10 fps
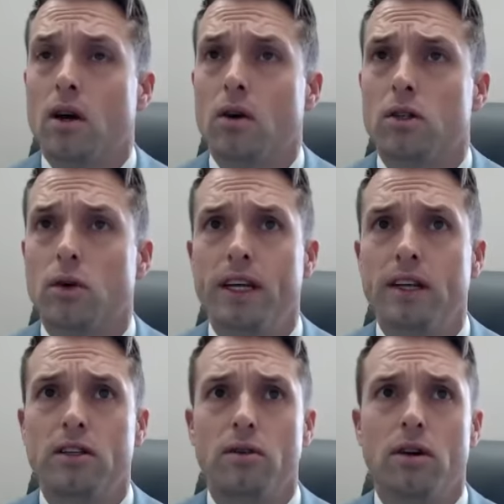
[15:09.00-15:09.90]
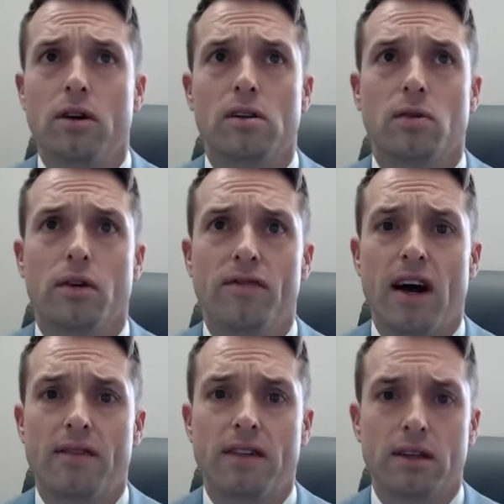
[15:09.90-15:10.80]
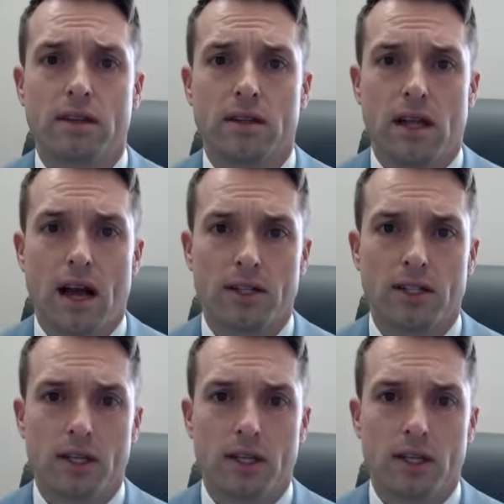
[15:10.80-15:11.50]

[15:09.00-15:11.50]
So we did 225 deals last year.